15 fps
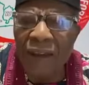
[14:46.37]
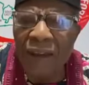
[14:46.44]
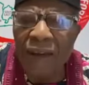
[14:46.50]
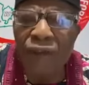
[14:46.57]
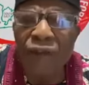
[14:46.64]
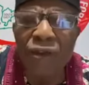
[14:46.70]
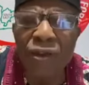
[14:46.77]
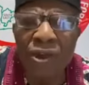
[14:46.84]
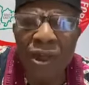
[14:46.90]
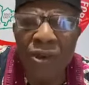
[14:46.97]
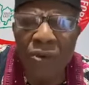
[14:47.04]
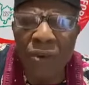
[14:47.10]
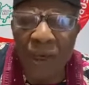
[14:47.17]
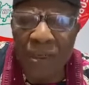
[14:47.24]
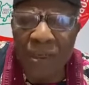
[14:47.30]
of what they
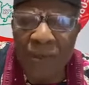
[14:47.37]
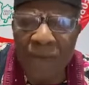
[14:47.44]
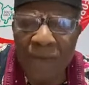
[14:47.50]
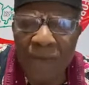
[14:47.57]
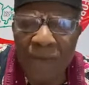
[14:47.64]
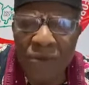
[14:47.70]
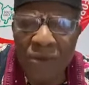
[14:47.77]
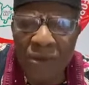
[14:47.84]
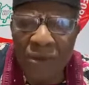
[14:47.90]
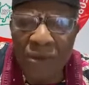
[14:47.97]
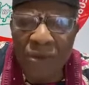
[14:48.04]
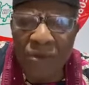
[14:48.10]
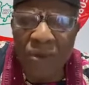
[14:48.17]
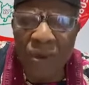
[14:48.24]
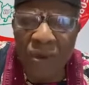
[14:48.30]
want
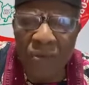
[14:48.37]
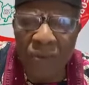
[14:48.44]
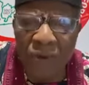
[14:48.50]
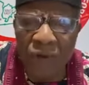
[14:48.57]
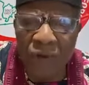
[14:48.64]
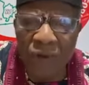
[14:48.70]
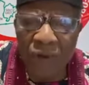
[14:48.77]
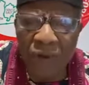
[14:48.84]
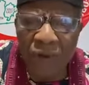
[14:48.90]
to remove,